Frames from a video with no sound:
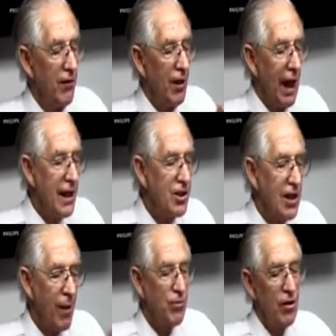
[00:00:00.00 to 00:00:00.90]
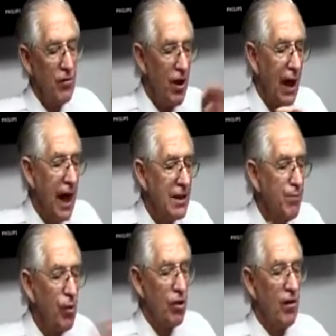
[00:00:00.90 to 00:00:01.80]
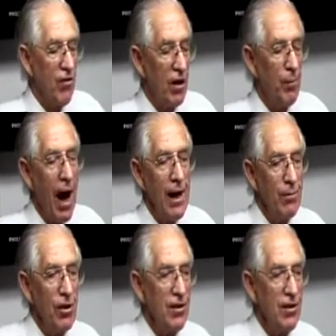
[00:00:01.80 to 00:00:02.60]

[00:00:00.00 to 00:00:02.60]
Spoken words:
the last chapter of the last book of the Bible.